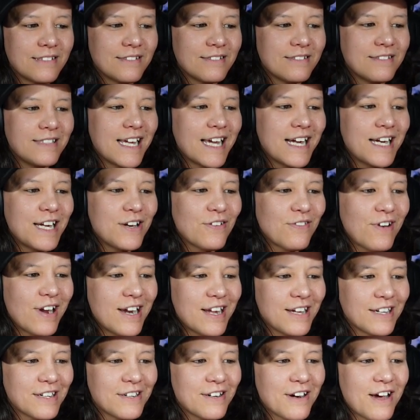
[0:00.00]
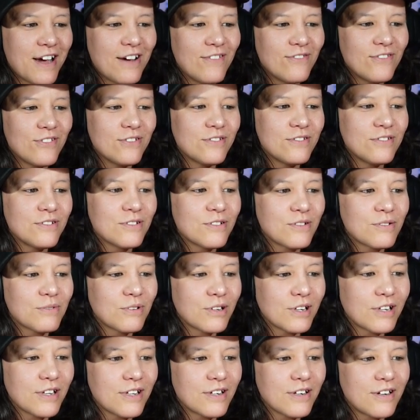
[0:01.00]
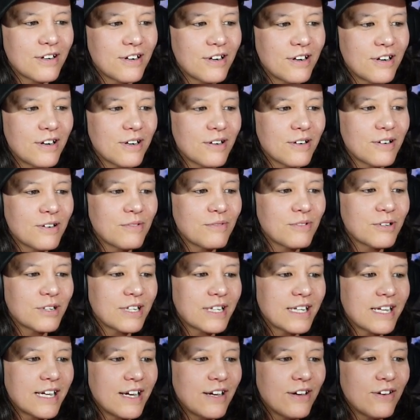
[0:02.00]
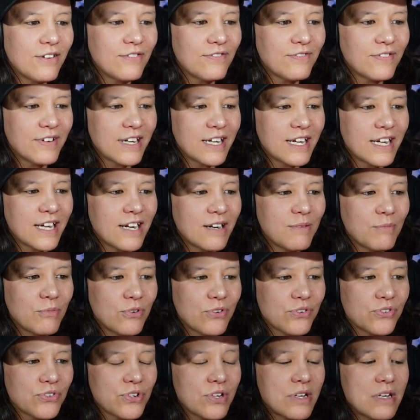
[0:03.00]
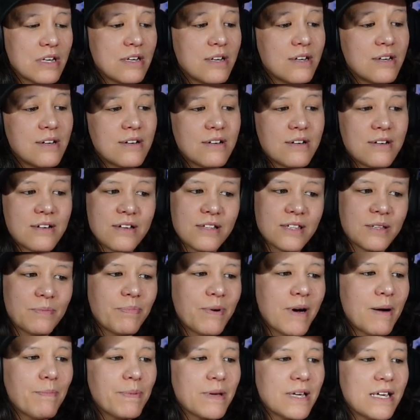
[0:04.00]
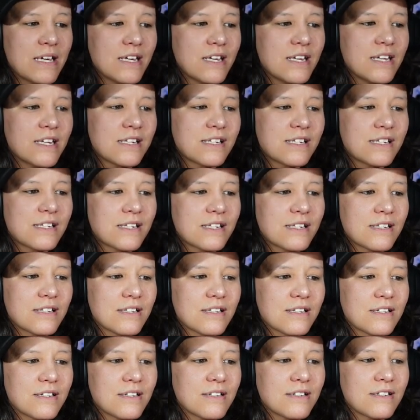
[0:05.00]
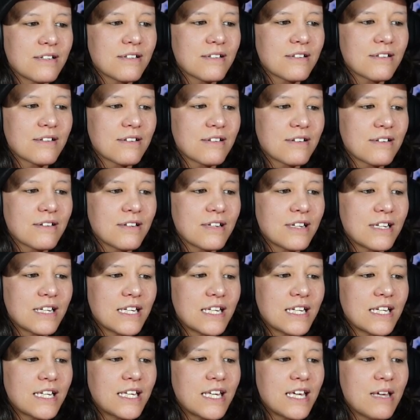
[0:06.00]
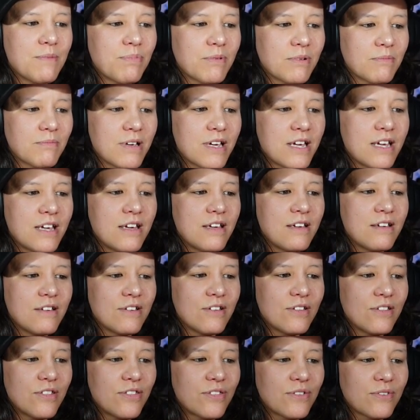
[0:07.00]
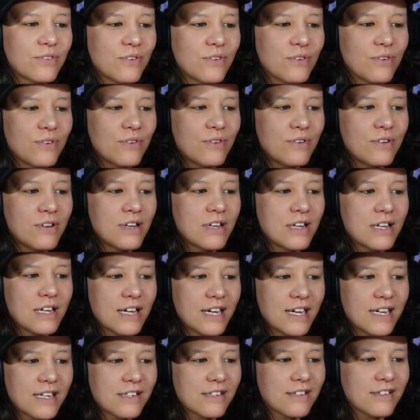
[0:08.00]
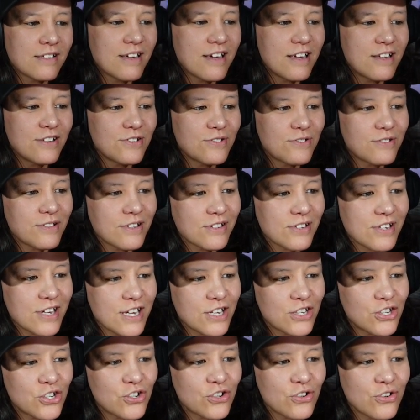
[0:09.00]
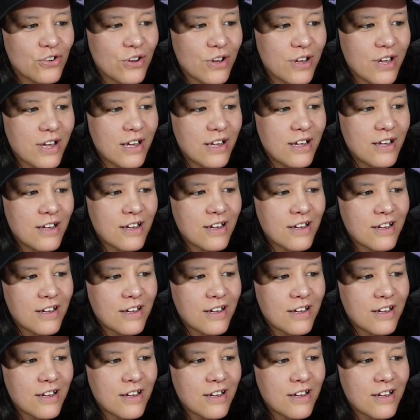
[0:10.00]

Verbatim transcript: Danny, you're writing a novel? Work on art, work out, find animals. The puppy is keeping me through isolate, do things I enjoy.